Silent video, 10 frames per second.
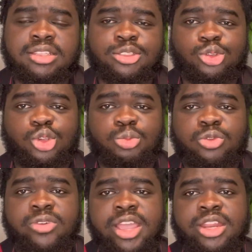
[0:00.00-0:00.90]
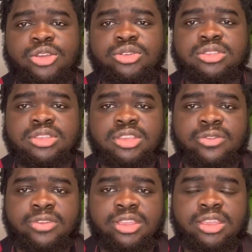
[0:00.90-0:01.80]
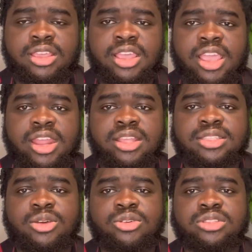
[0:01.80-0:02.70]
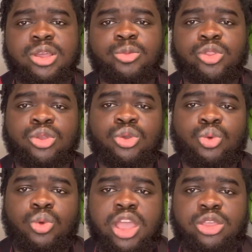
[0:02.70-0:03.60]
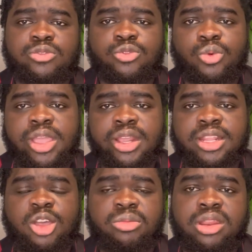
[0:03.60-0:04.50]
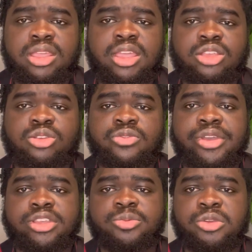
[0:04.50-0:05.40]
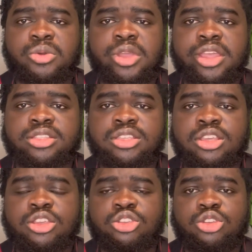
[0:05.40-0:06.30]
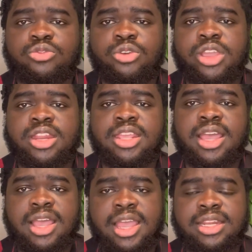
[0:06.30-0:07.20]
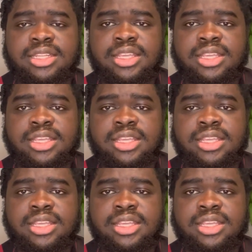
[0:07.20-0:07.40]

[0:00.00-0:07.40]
So you provide your CV and it tells them where you've worked, how many years of experience you've already had,